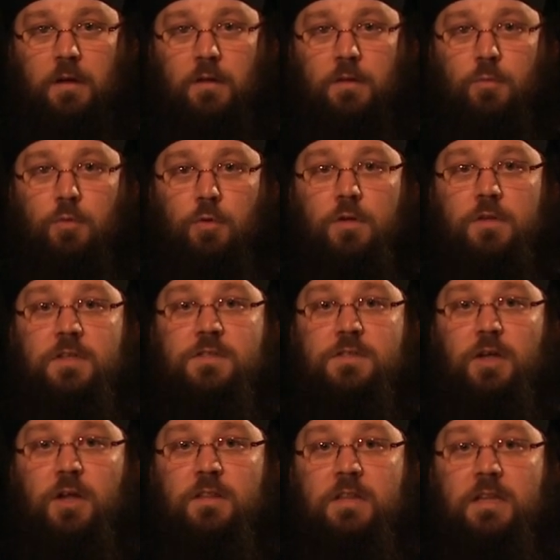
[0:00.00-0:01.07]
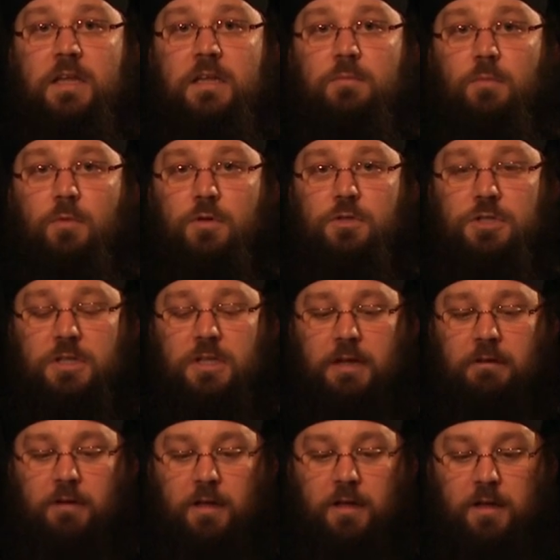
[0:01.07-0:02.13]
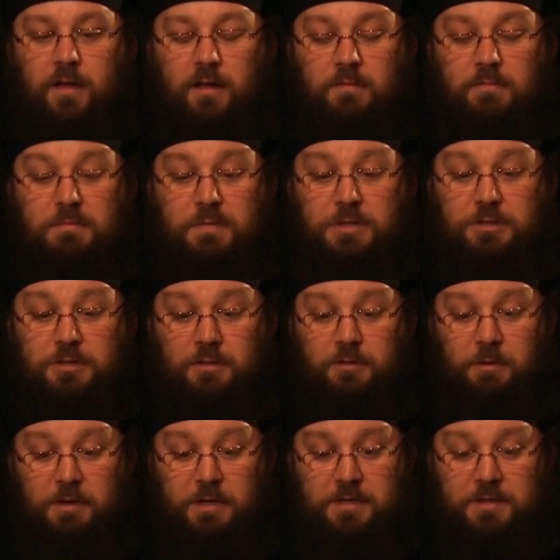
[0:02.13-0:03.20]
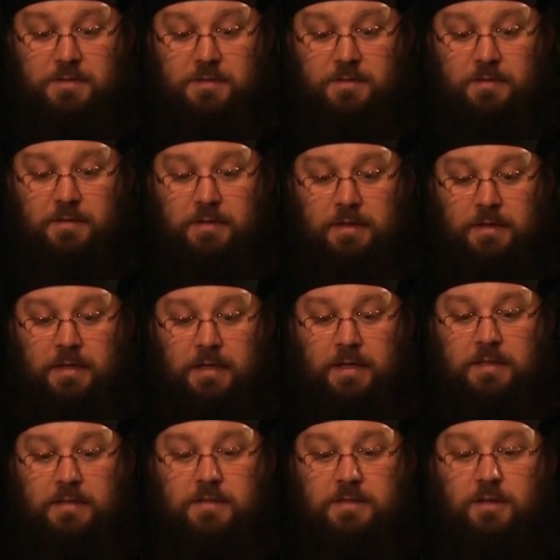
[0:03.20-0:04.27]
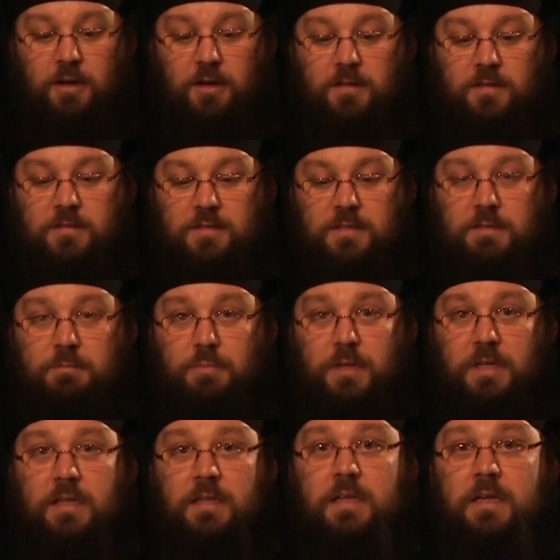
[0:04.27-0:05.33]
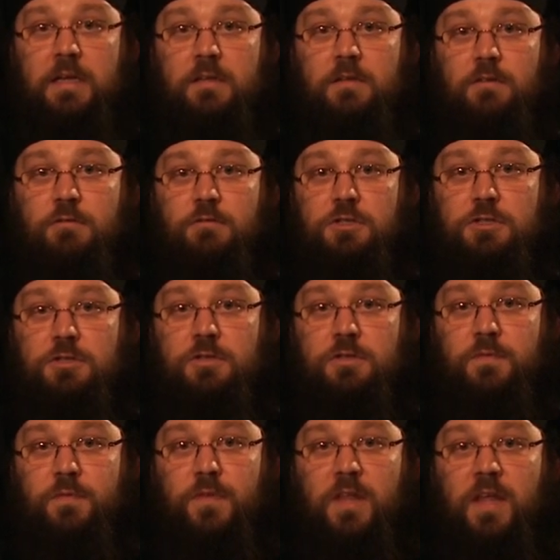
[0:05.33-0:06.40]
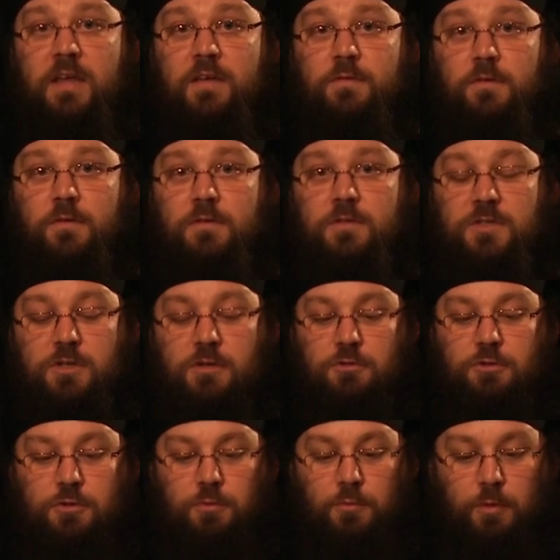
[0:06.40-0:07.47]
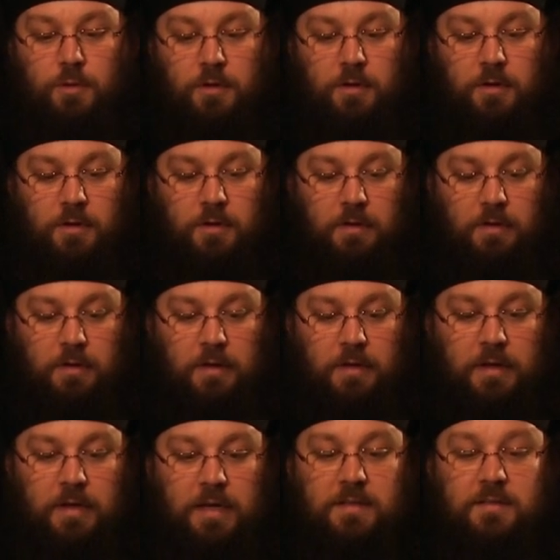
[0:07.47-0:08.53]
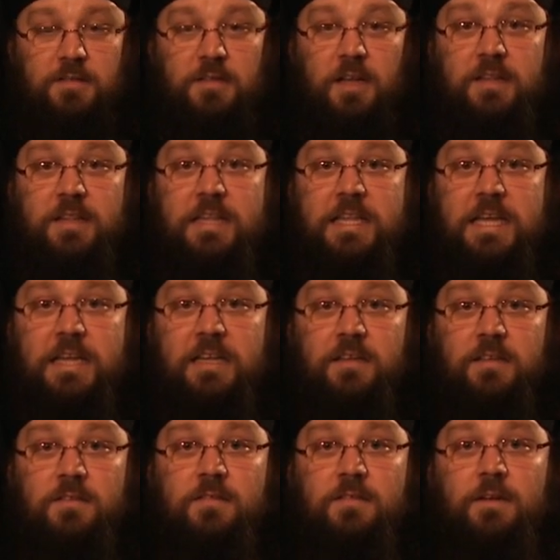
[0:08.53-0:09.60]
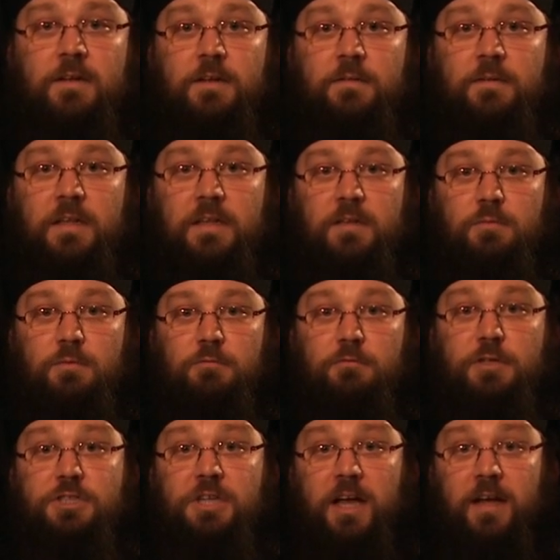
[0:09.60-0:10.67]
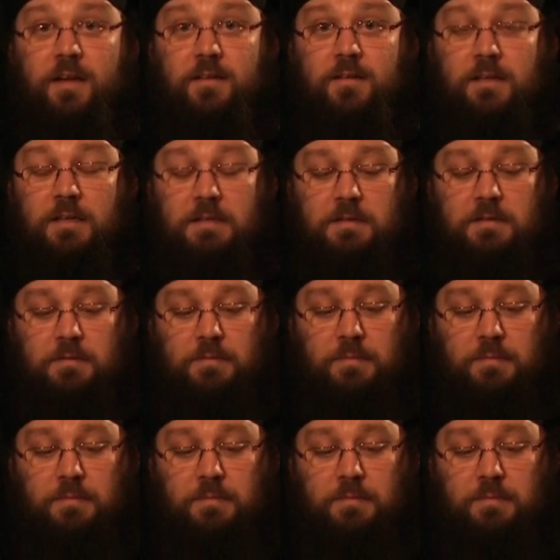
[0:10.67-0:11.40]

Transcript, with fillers: The world does not need more generic missionaries. It does not simply need Christian flavored social work. It does not need it and it will reject it.